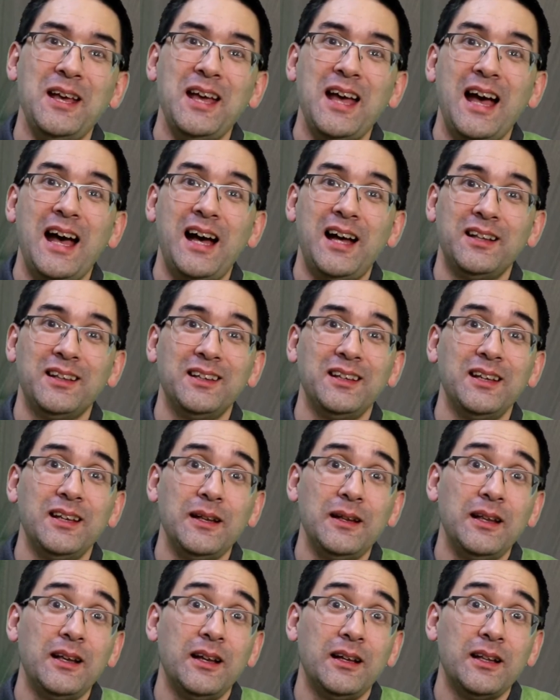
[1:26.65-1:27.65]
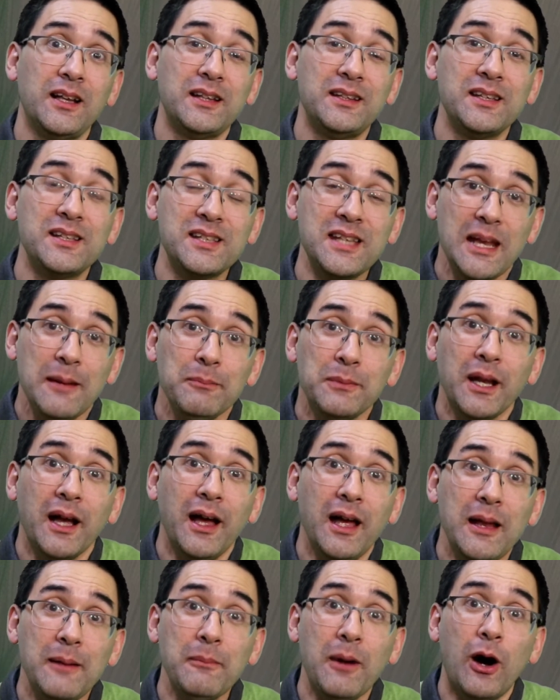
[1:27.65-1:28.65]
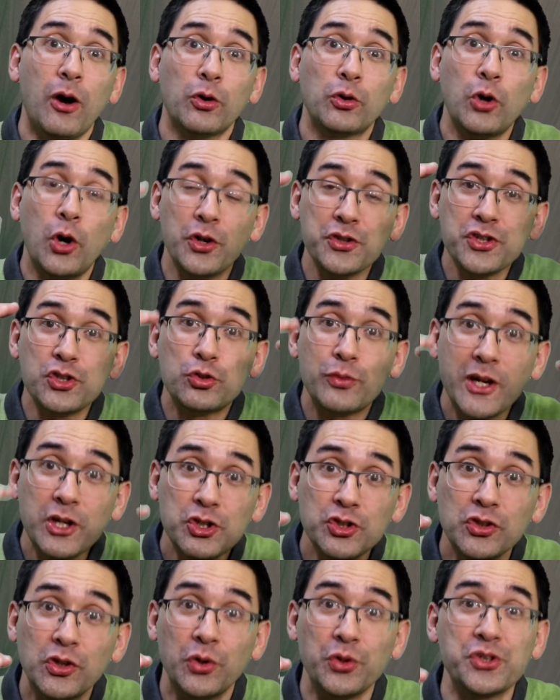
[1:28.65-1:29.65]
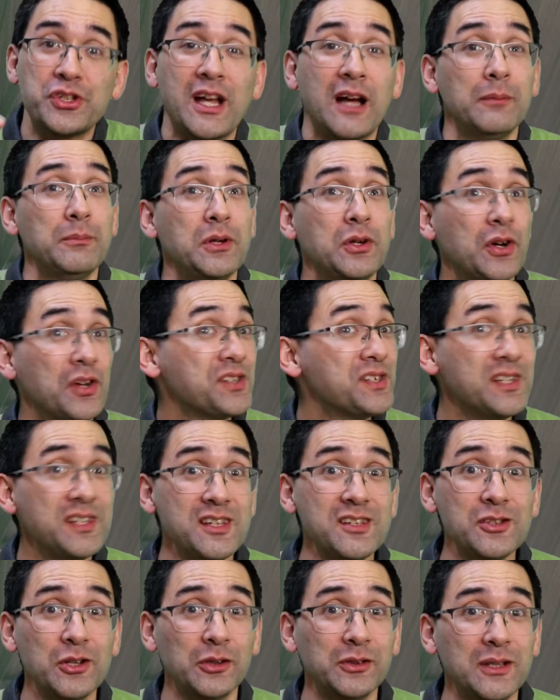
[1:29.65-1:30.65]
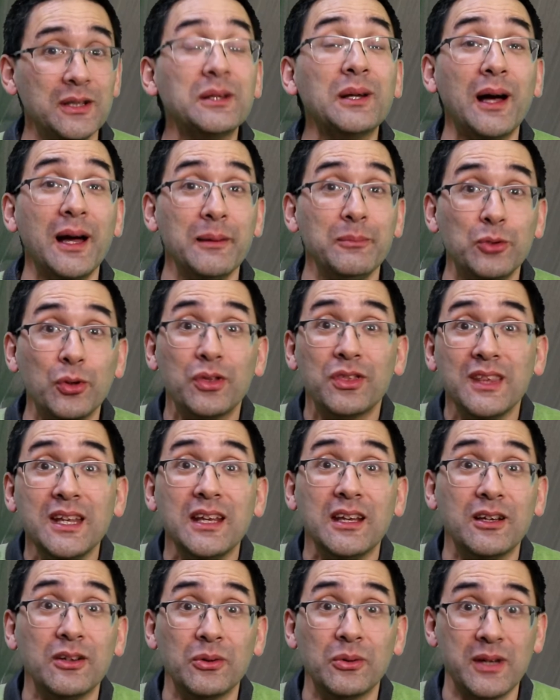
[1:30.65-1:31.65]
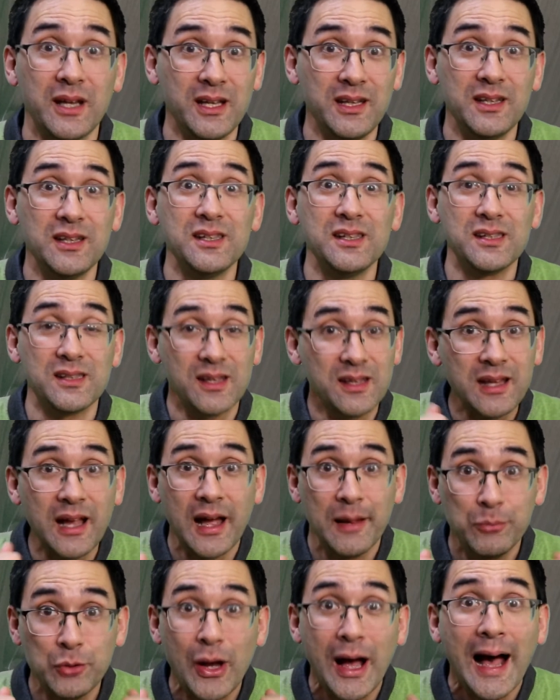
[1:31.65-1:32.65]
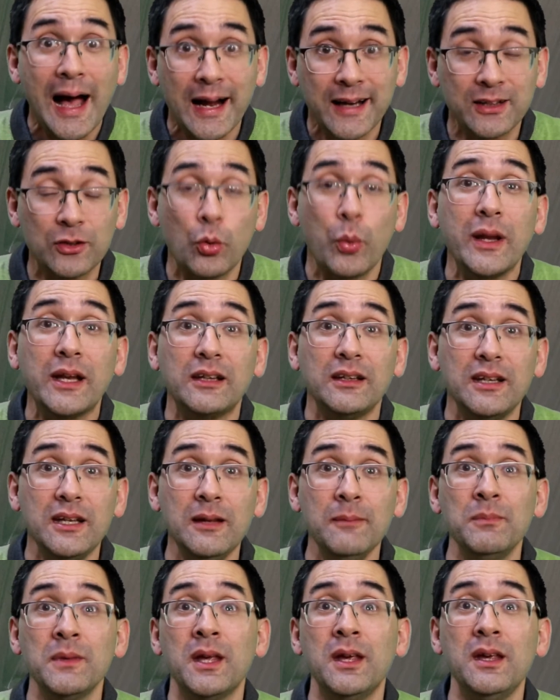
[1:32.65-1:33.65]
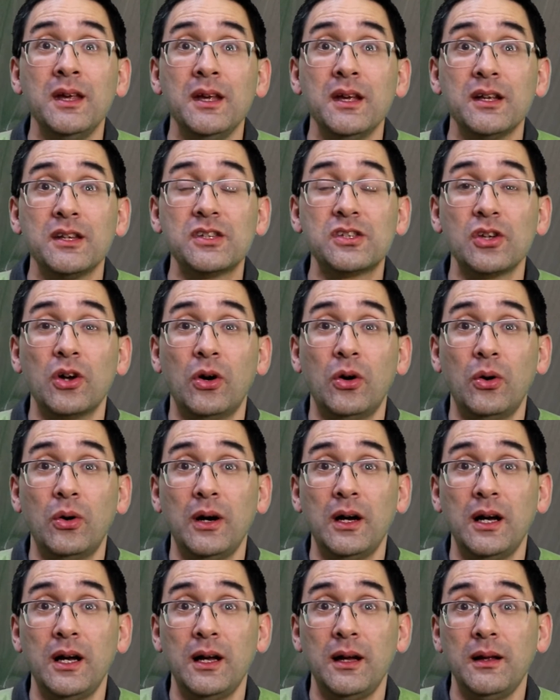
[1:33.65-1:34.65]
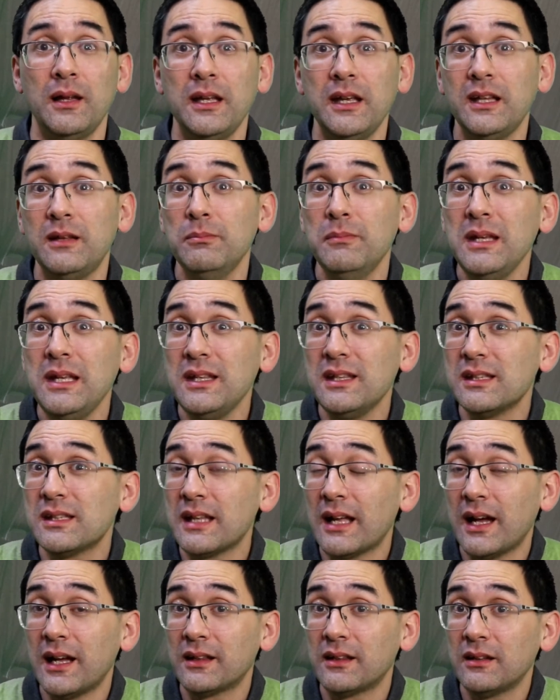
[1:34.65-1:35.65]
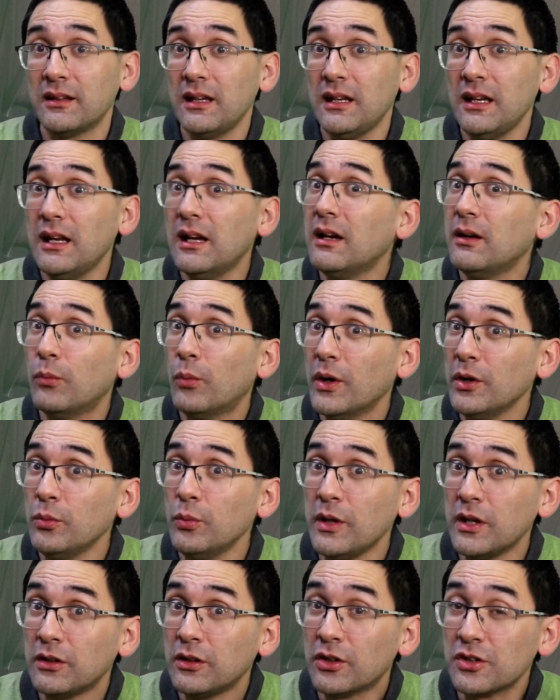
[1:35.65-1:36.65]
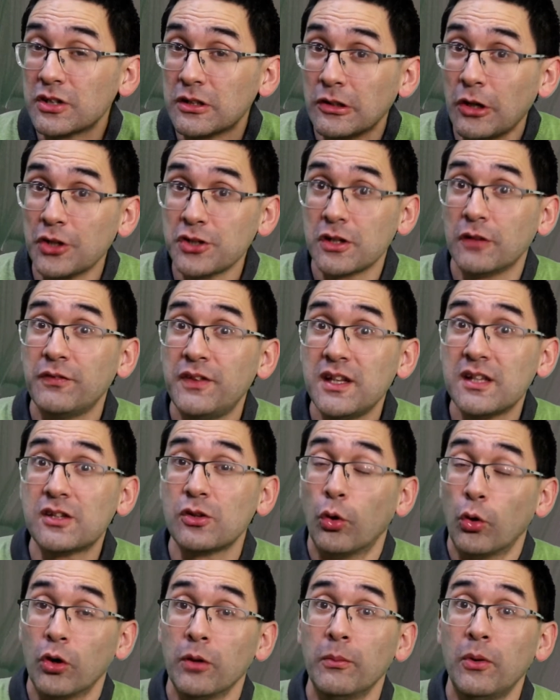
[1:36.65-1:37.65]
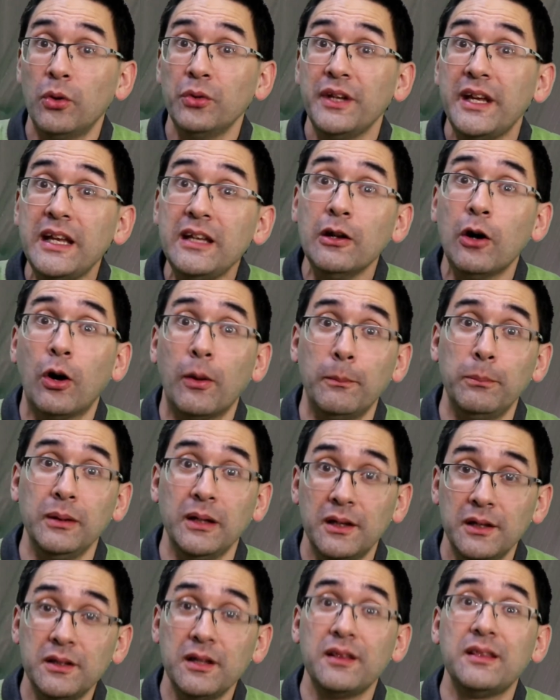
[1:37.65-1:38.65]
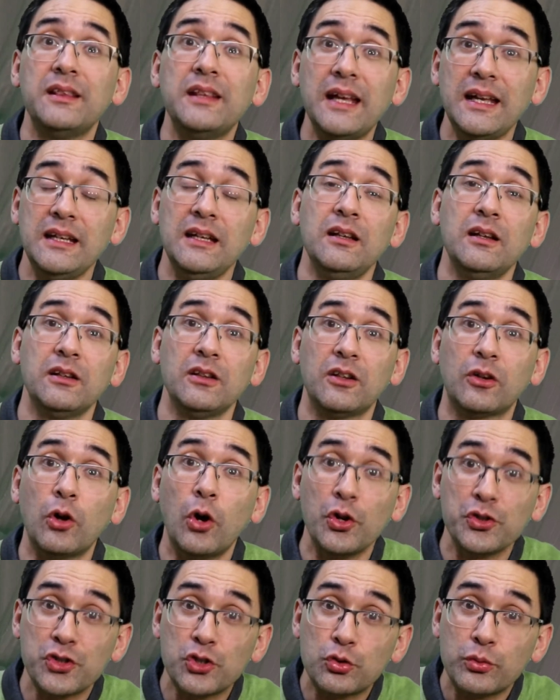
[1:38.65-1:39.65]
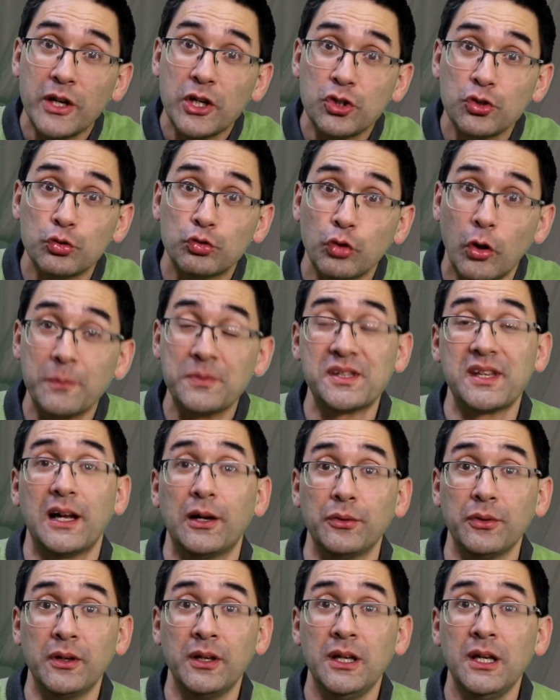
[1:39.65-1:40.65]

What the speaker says: And at the same time, our concentration goes down because this is not the time to think, okay? This is the time to act quickly. So it means that when there's lots of this hormone in our blood, then the concentration drops down.